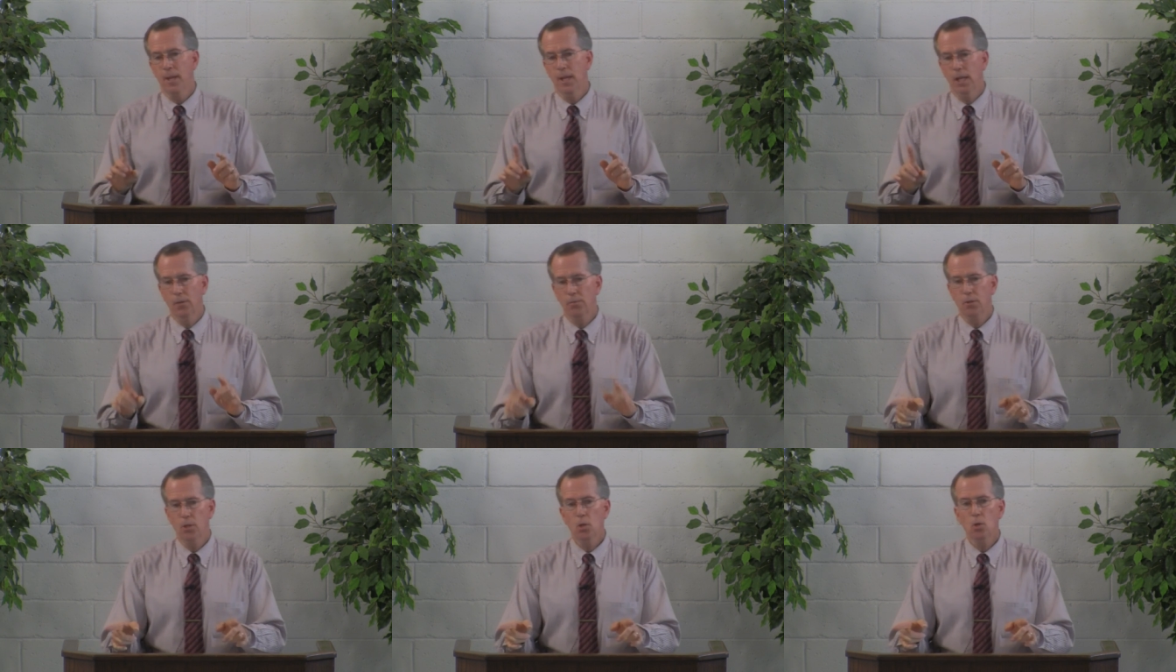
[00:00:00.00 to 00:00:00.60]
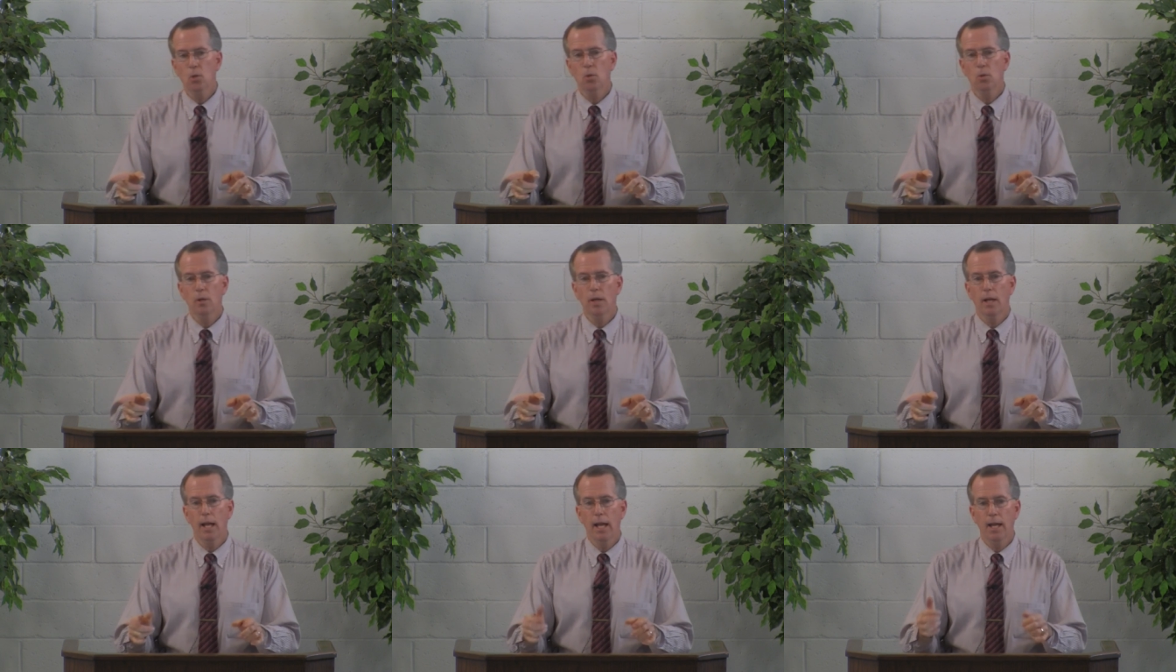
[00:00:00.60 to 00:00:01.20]
if you
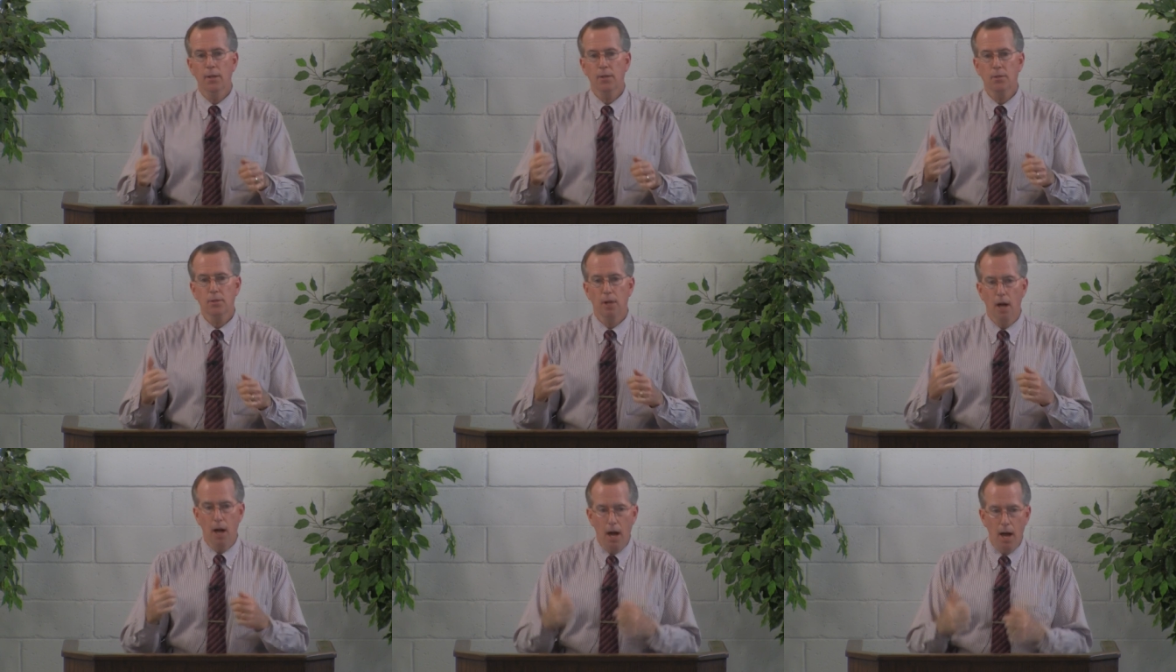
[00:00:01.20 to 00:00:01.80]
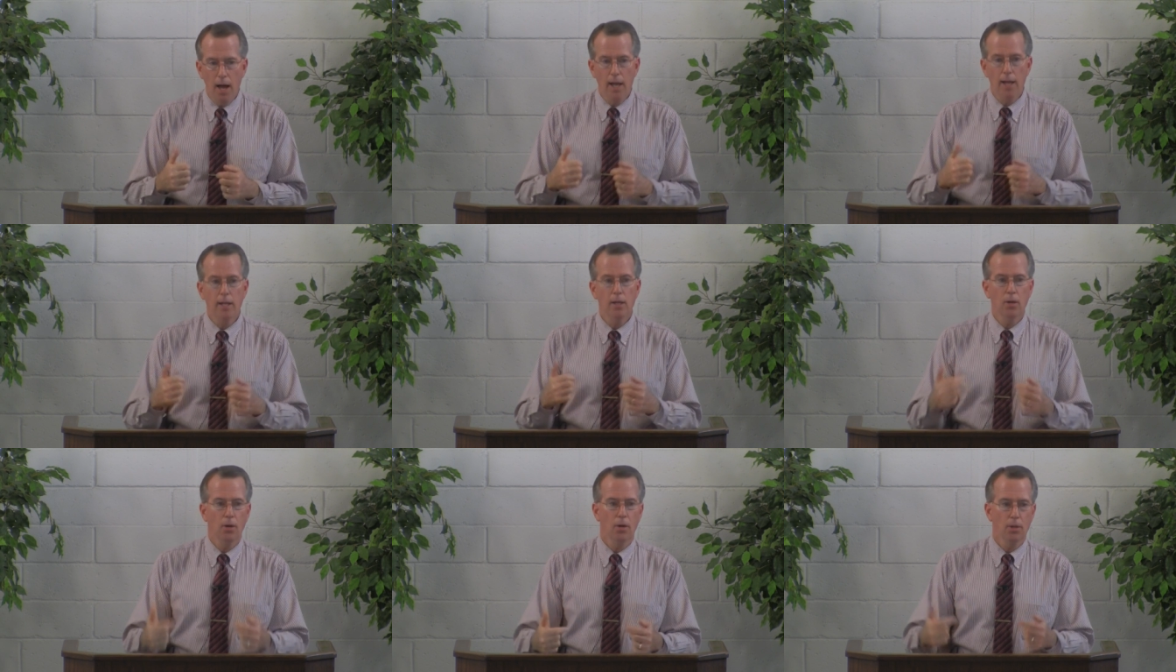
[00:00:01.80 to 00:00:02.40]
and
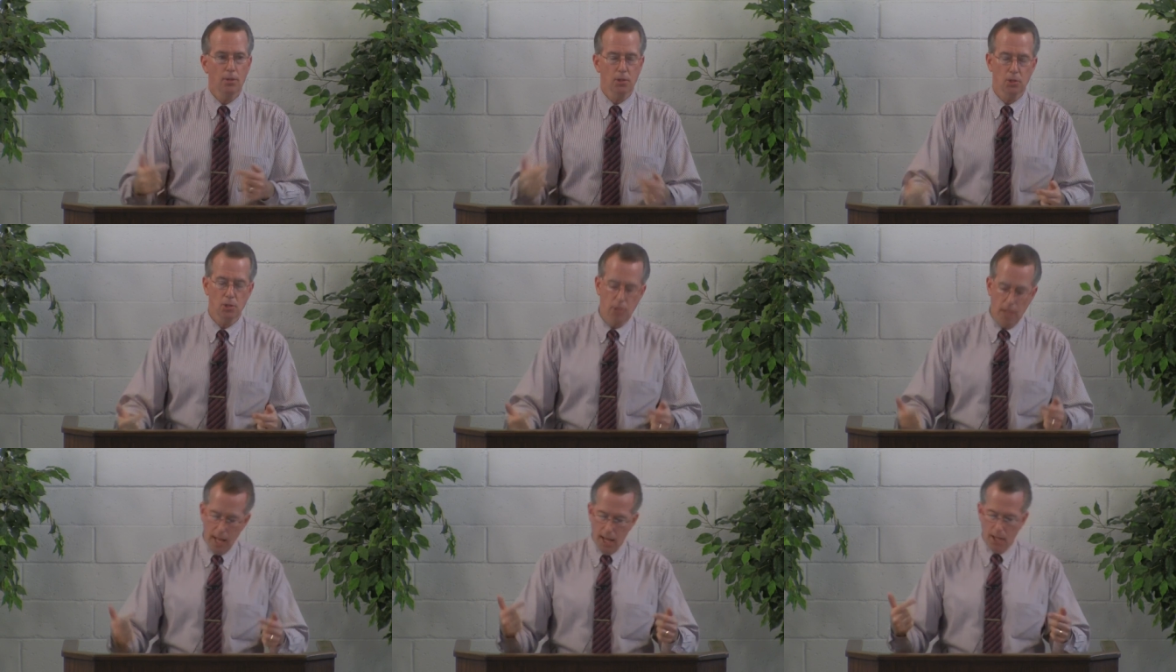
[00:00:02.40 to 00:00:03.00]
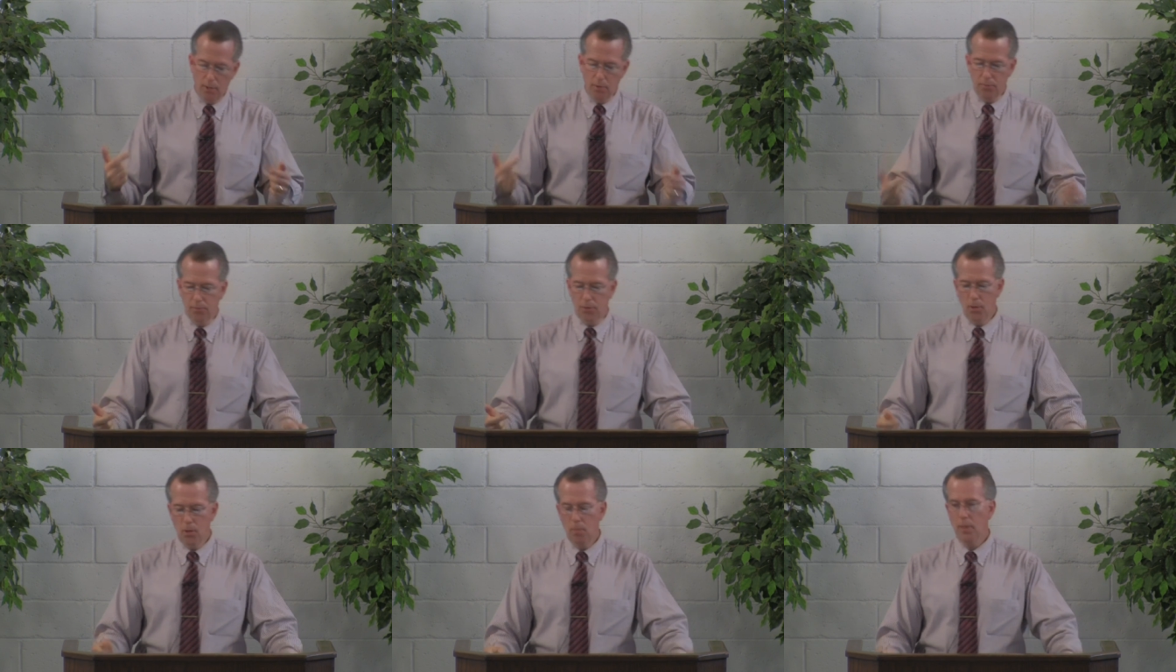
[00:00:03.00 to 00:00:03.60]
I are to stand
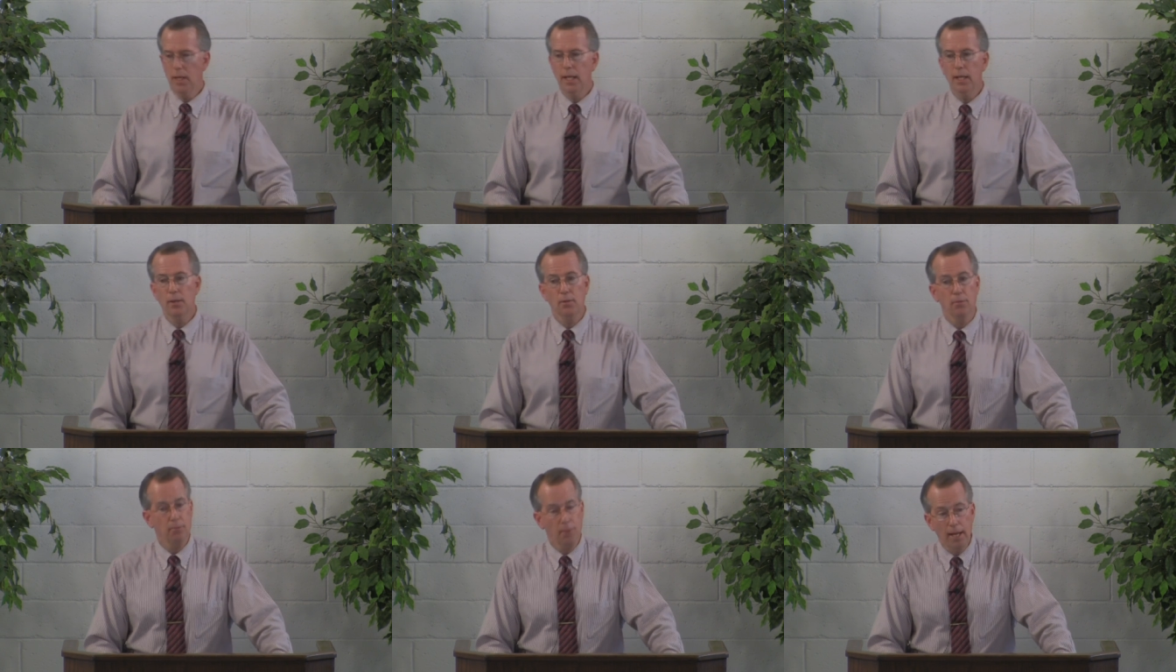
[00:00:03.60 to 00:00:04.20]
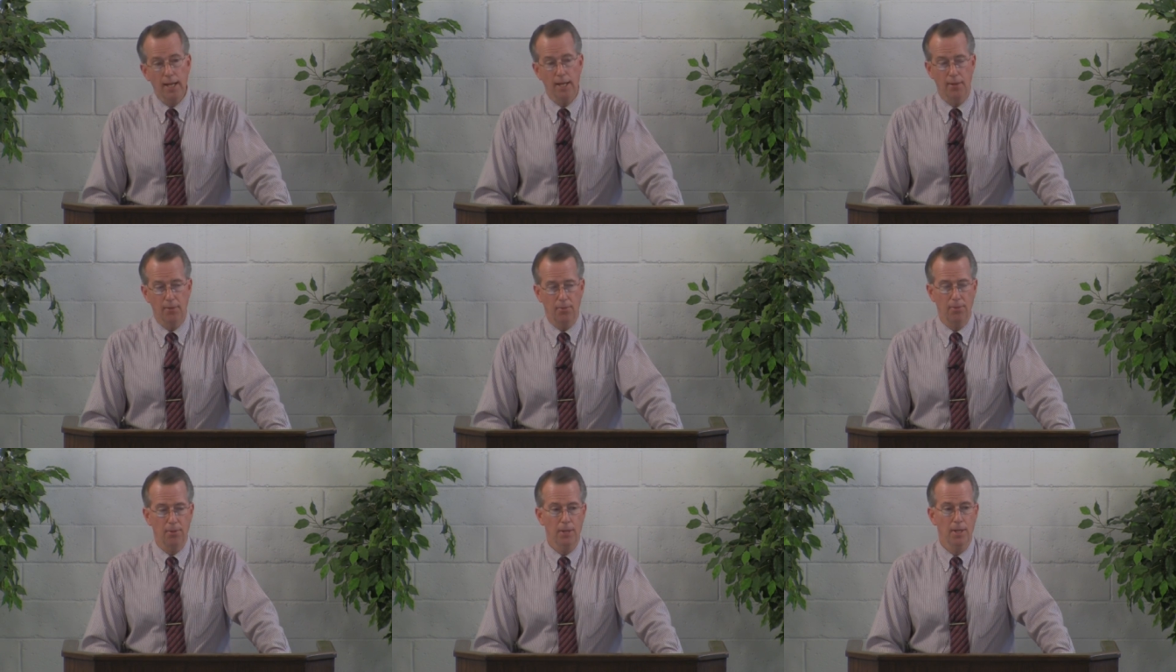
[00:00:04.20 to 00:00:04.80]
firm in the
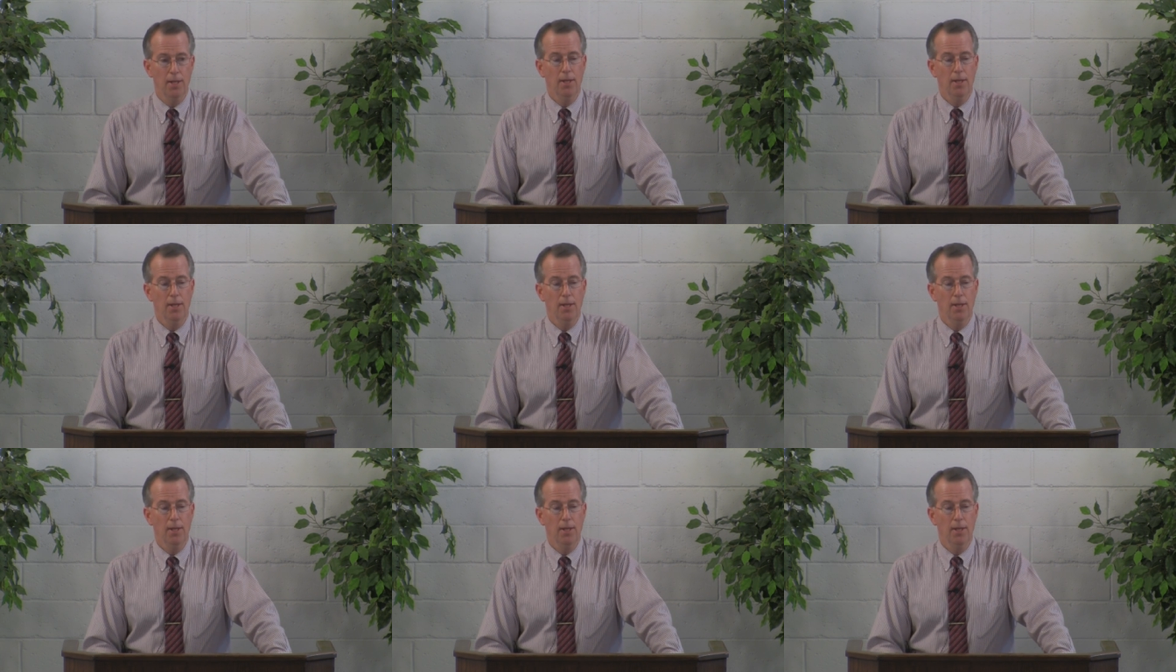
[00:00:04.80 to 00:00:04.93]
faith,